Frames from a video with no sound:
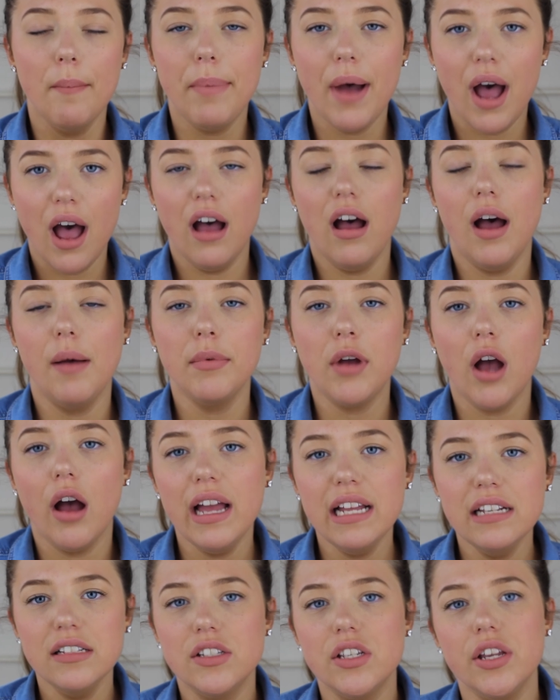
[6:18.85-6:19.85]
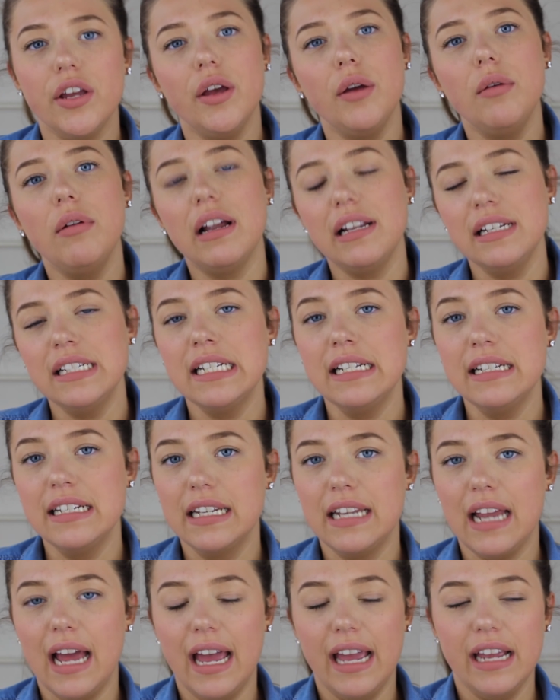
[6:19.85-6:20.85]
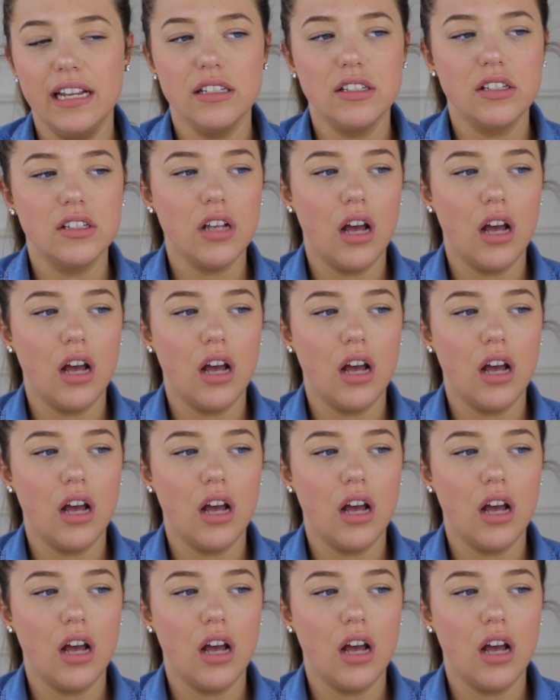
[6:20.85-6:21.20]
but I'm going to London today,